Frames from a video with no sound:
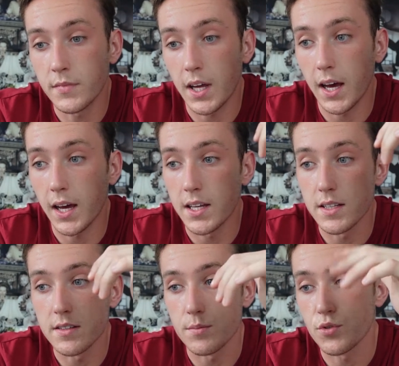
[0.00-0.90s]

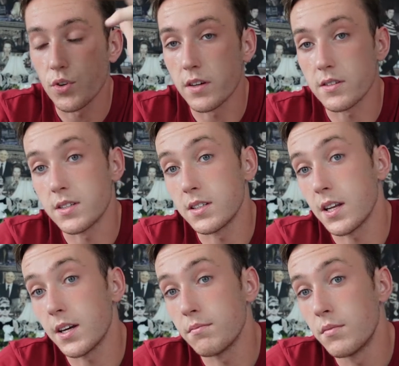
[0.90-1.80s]
and some shrugs and things
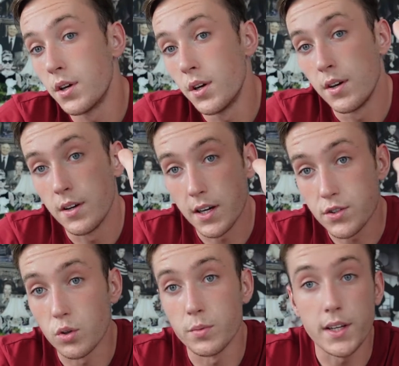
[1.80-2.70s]
like that.
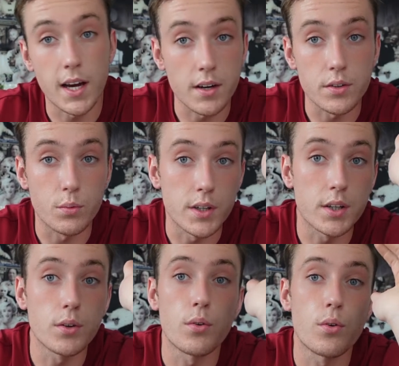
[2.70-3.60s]
That's normally how the
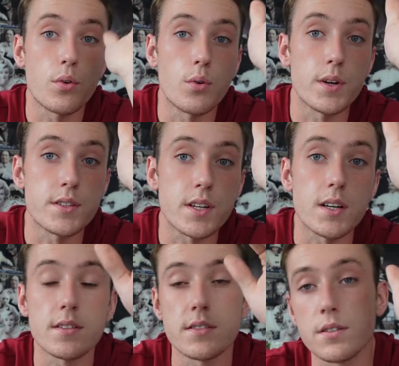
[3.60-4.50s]
week always
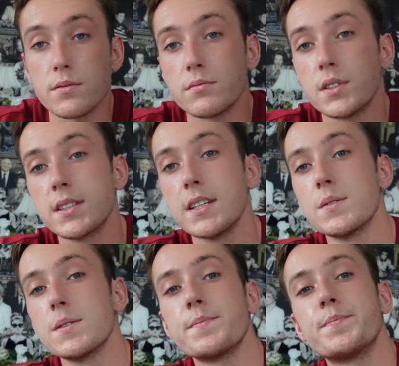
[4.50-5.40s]
starts. So let's get into it.